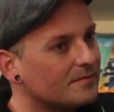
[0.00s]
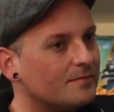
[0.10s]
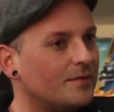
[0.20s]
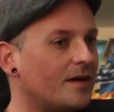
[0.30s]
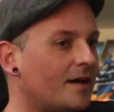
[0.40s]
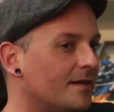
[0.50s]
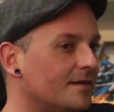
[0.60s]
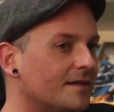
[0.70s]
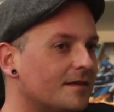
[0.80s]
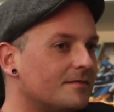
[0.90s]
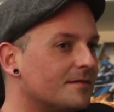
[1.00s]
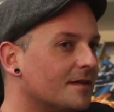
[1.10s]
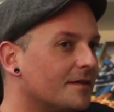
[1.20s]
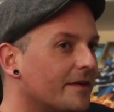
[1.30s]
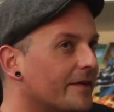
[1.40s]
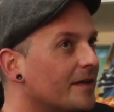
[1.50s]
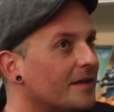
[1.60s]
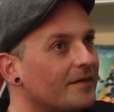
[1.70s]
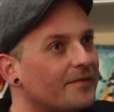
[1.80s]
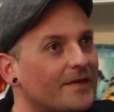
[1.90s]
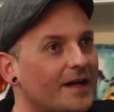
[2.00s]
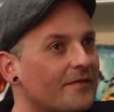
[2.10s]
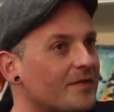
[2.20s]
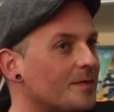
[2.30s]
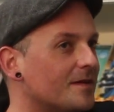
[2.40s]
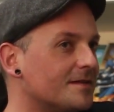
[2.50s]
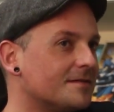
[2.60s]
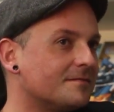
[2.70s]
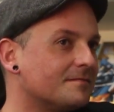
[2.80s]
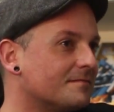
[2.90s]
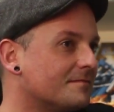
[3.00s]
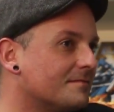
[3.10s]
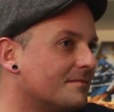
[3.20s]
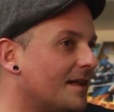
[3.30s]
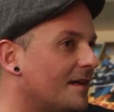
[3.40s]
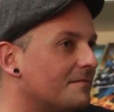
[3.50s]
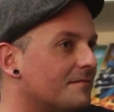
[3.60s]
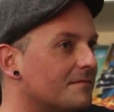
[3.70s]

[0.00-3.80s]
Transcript: But you know, for every person that